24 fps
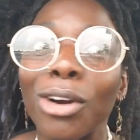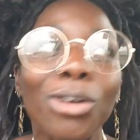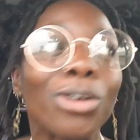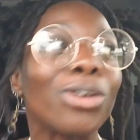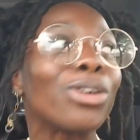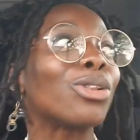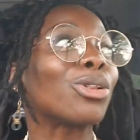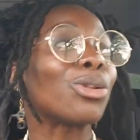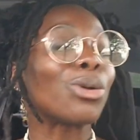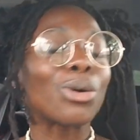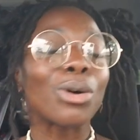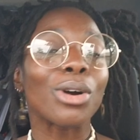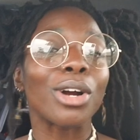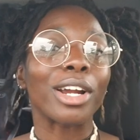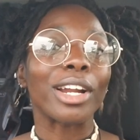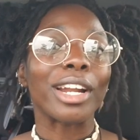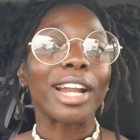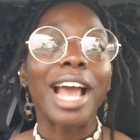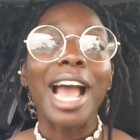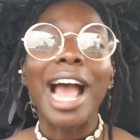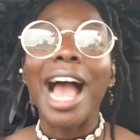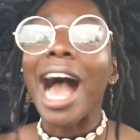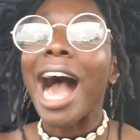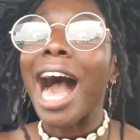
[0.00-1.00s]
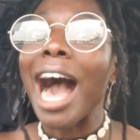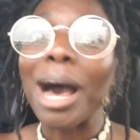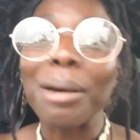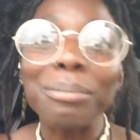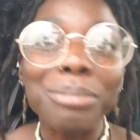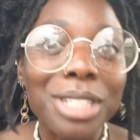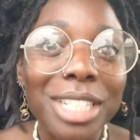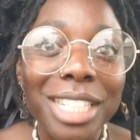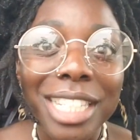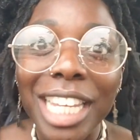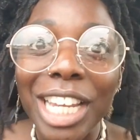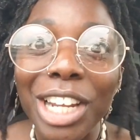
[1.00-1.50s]
Or Lord, I'm
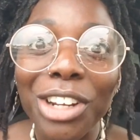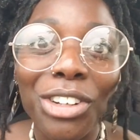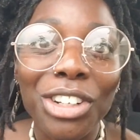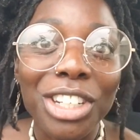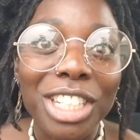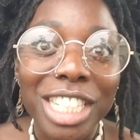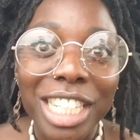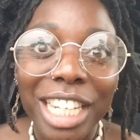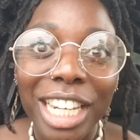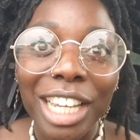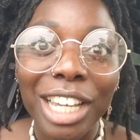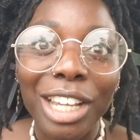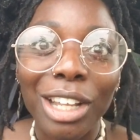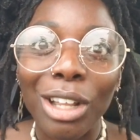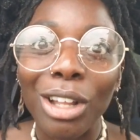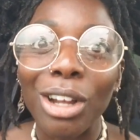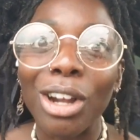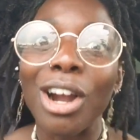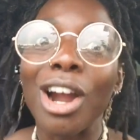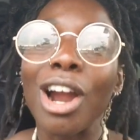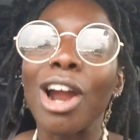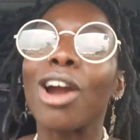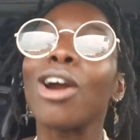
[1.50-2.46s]
just here to chill.